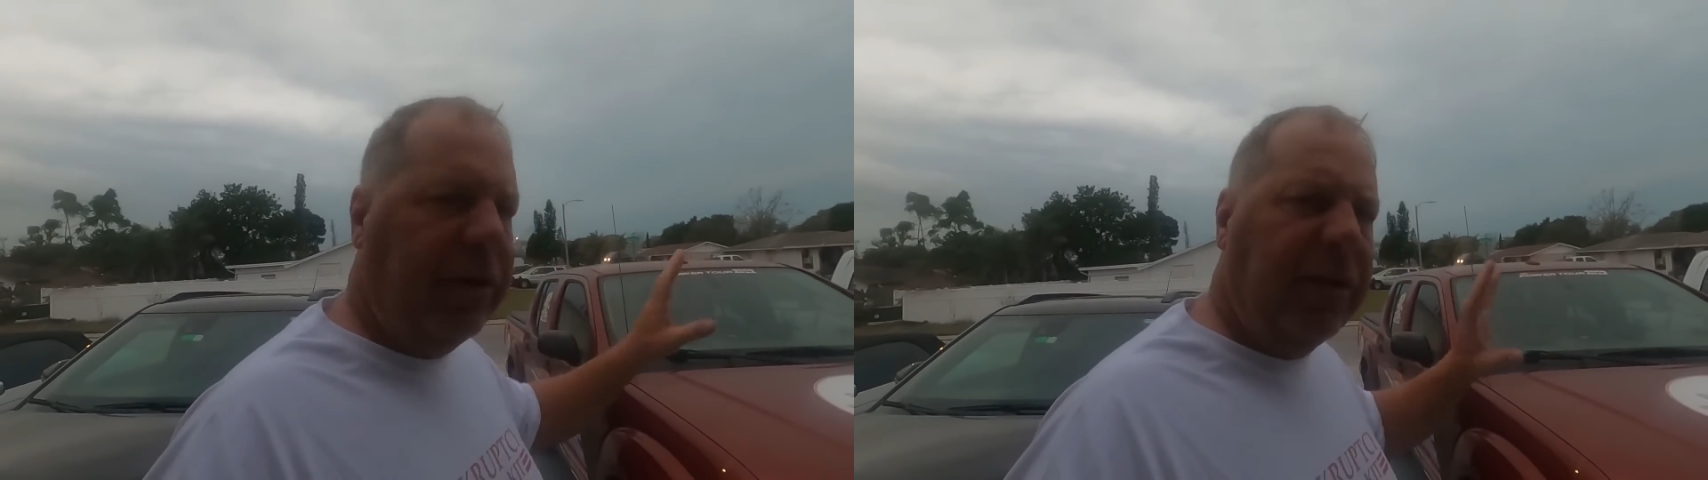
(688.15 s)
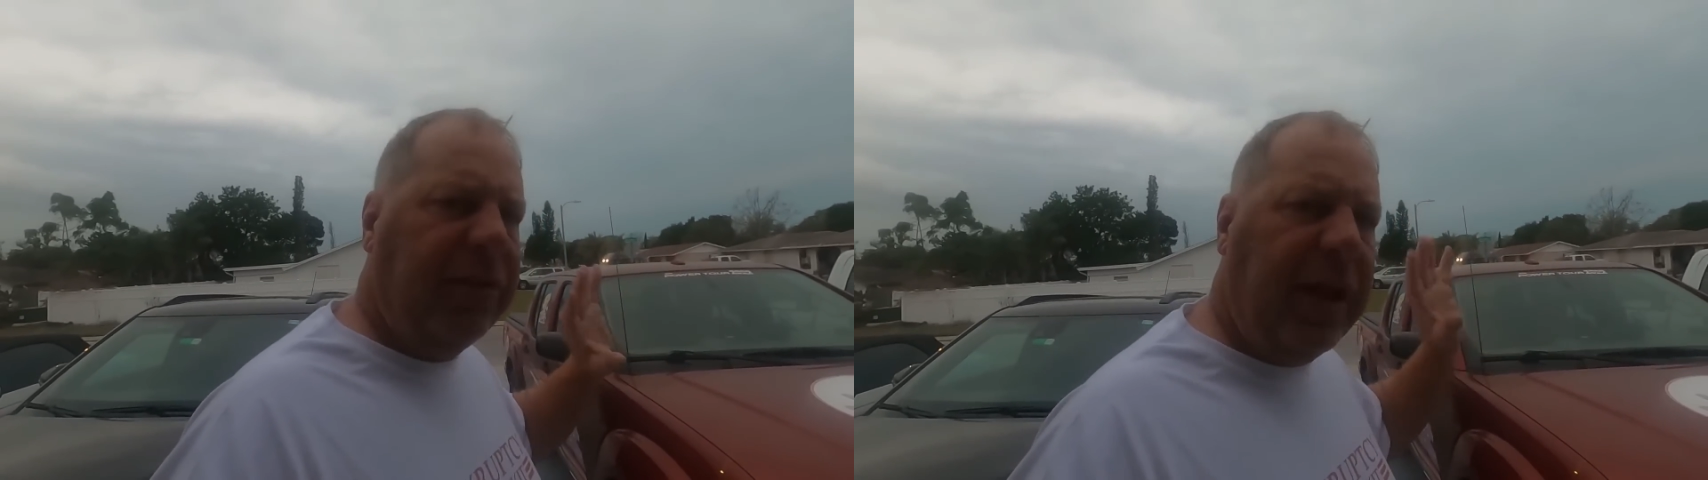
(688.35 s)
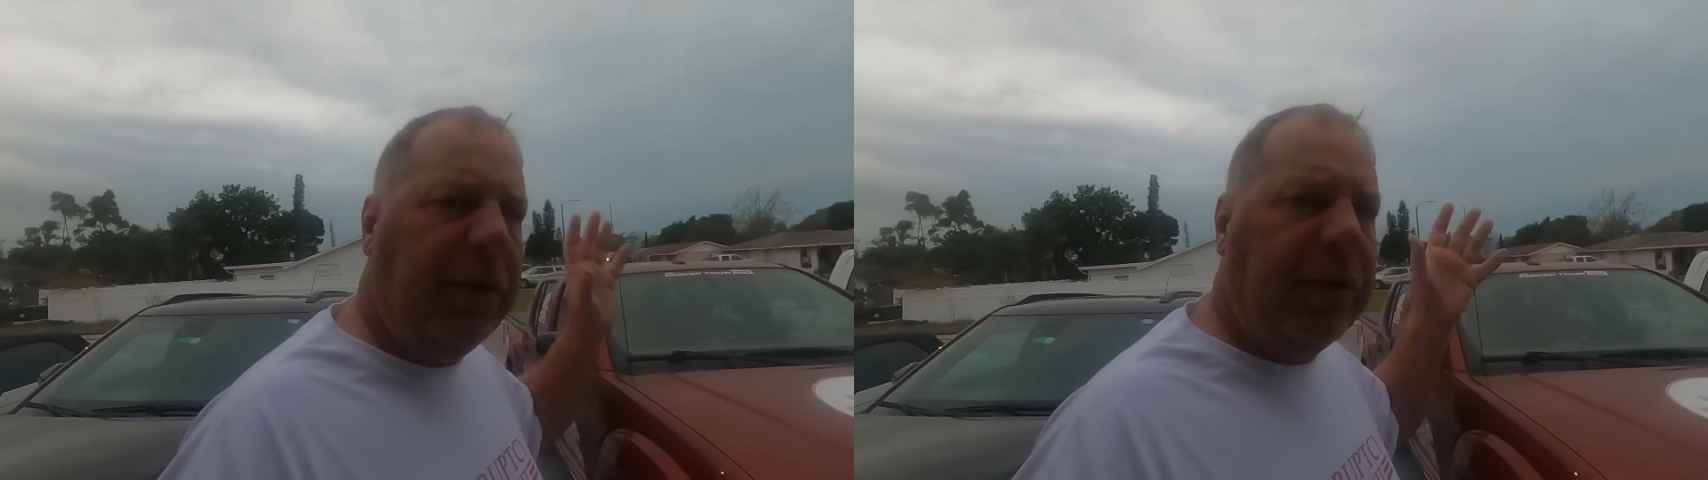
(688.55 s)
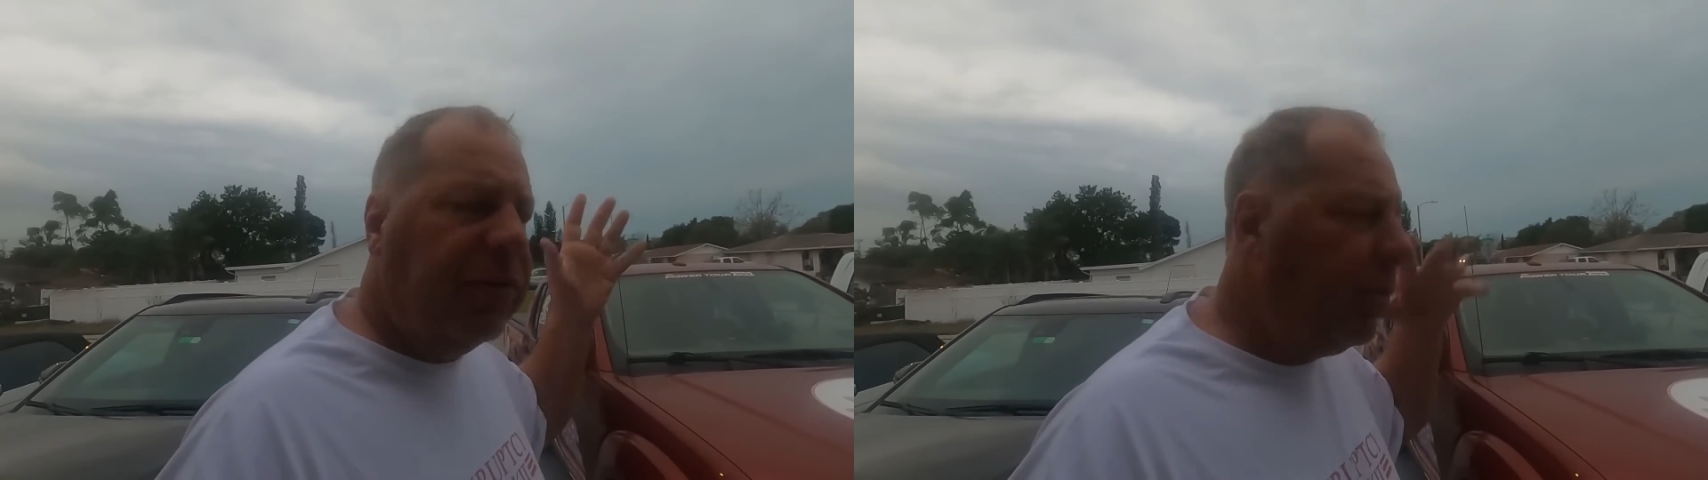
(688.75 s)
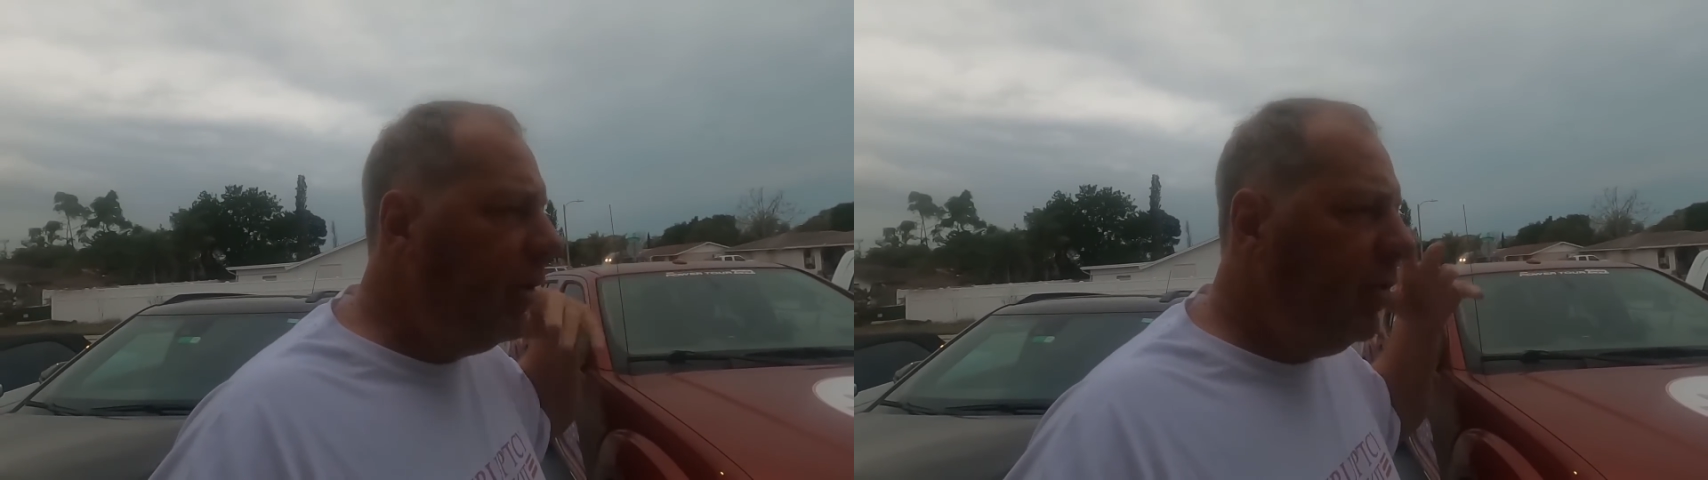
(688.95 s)
he does
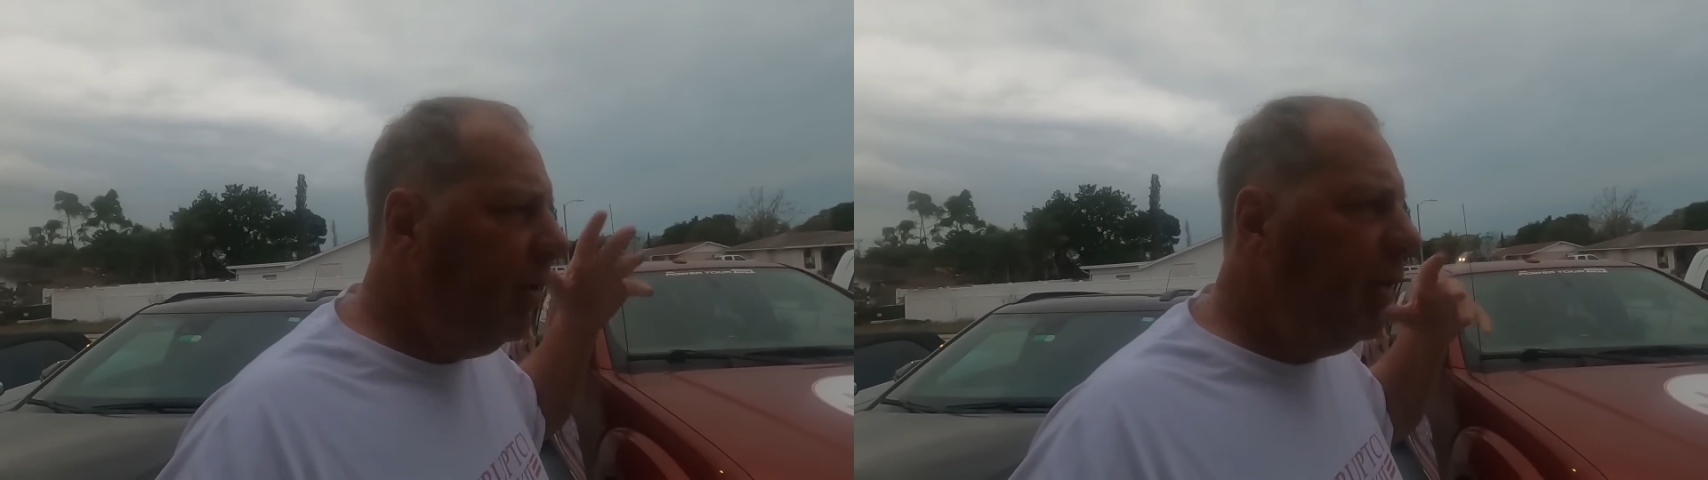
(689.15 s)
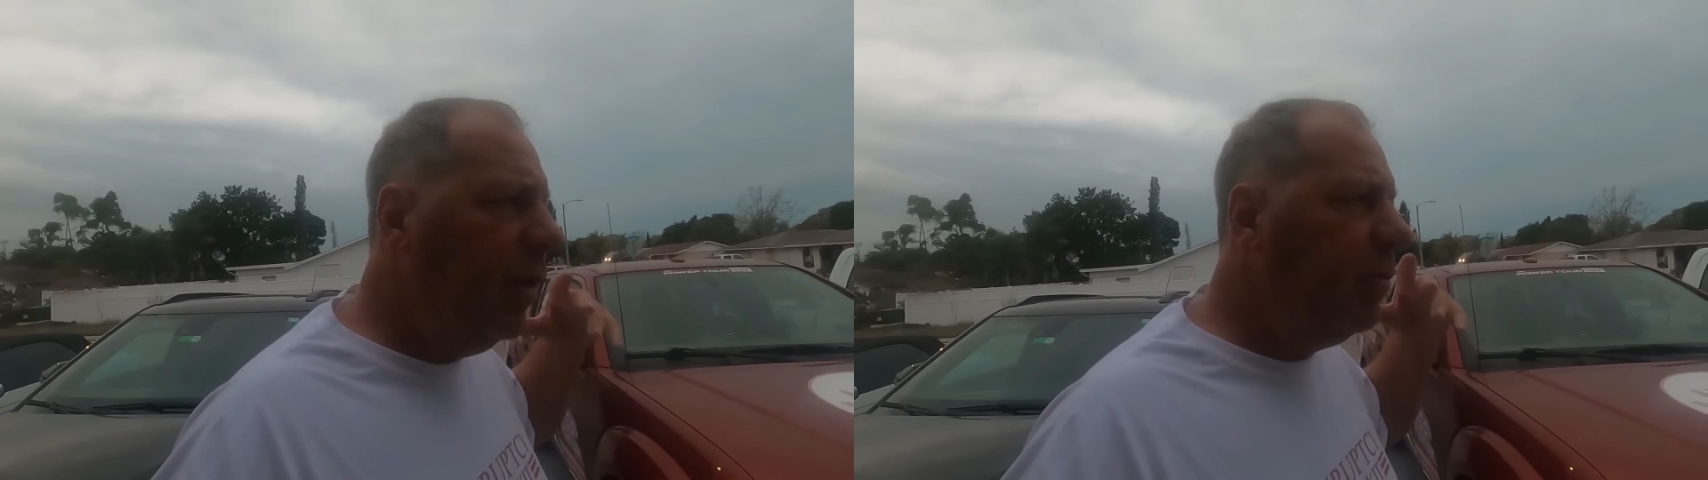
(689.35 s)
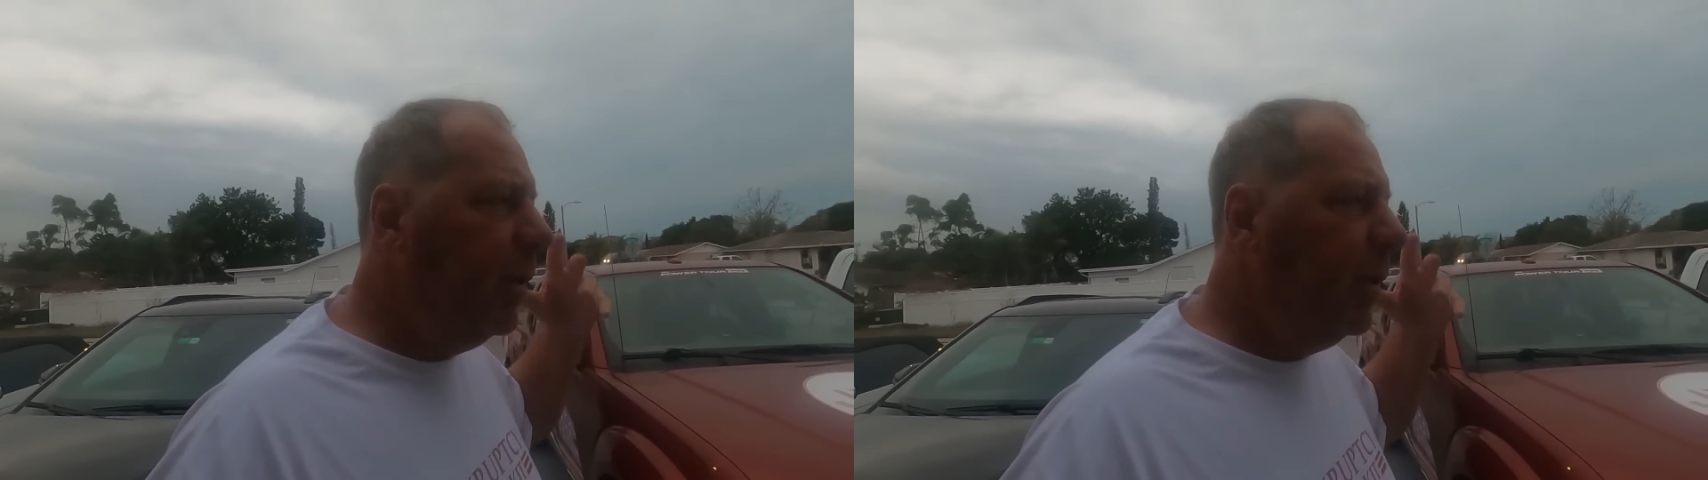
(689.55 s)
racing and everything else,